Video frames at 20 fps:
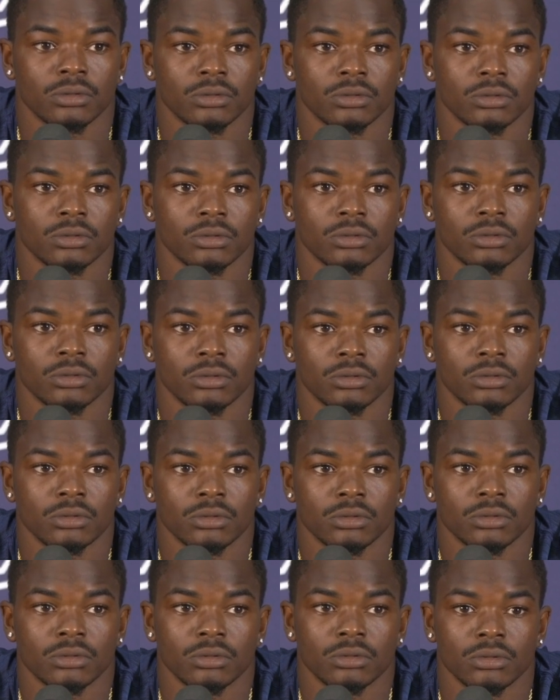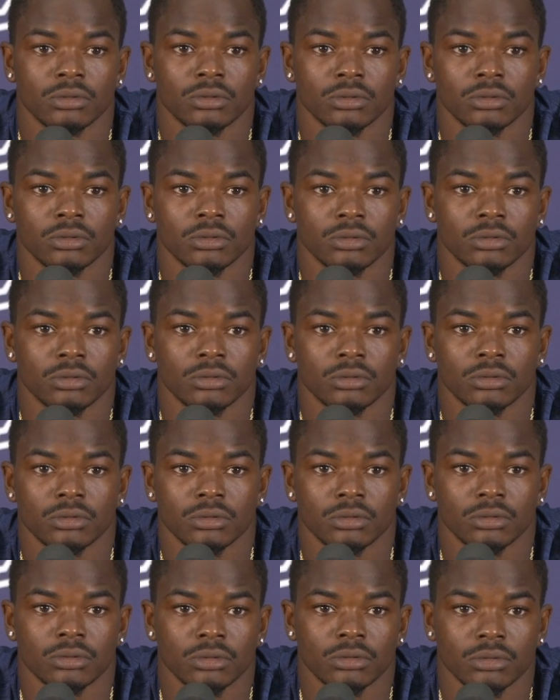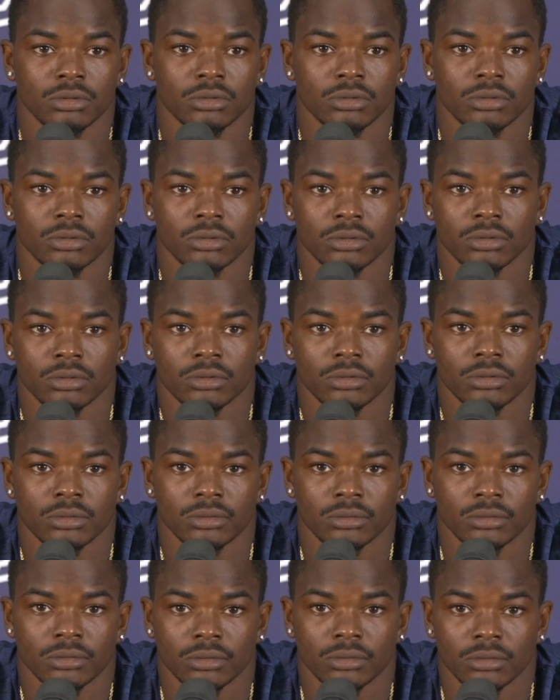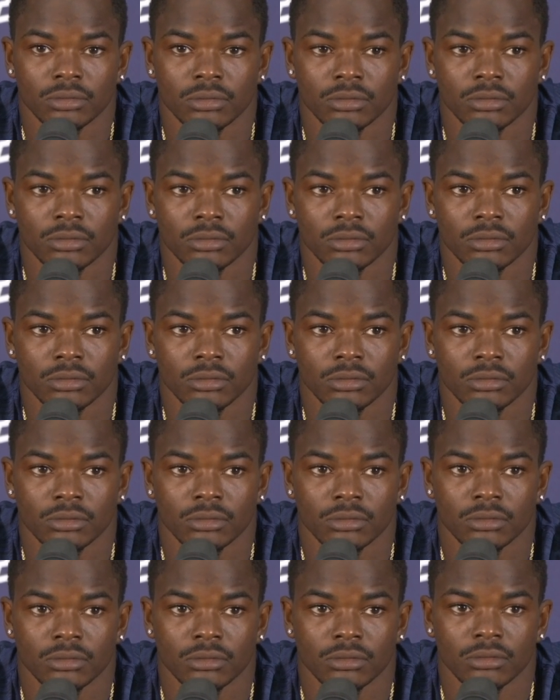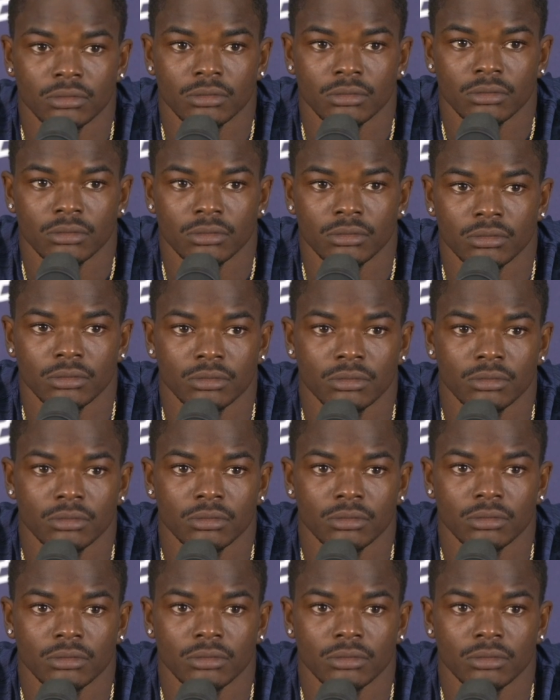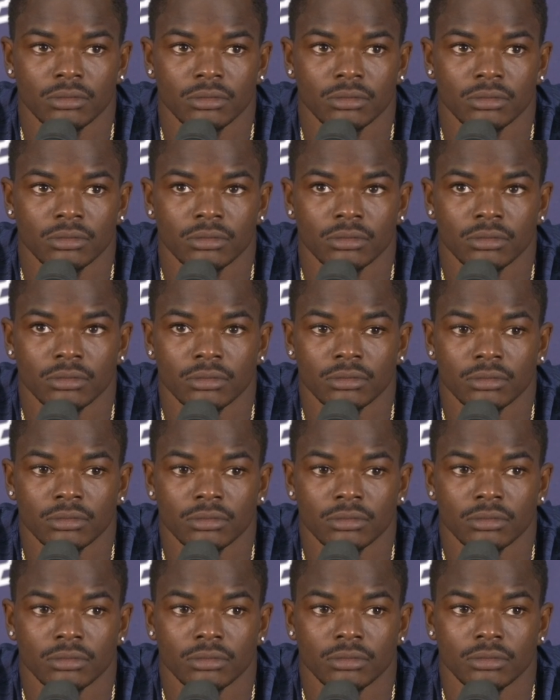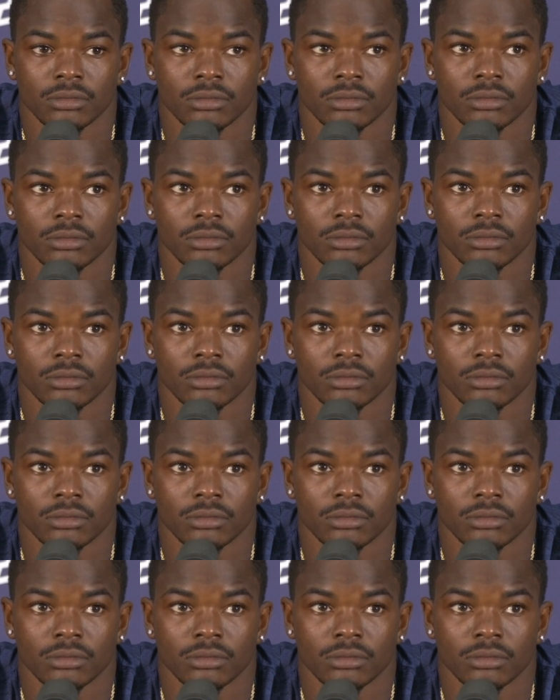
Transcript: No one is speaking in this clip.